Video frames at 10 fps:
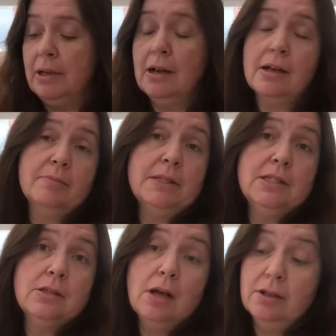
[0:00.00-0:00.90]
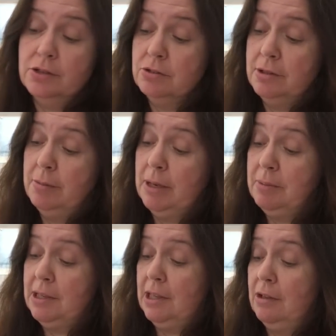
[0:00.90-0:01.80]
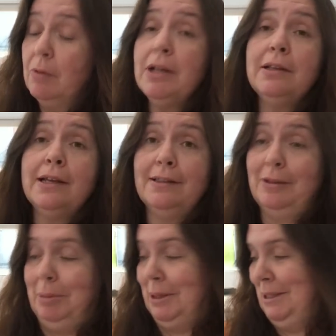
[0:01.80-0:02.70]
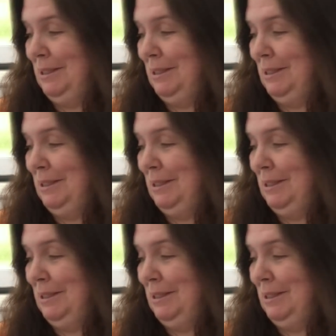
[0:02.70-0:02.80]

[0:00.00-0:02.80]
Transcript: I got him a Dollar Tree. Maybe he will like them.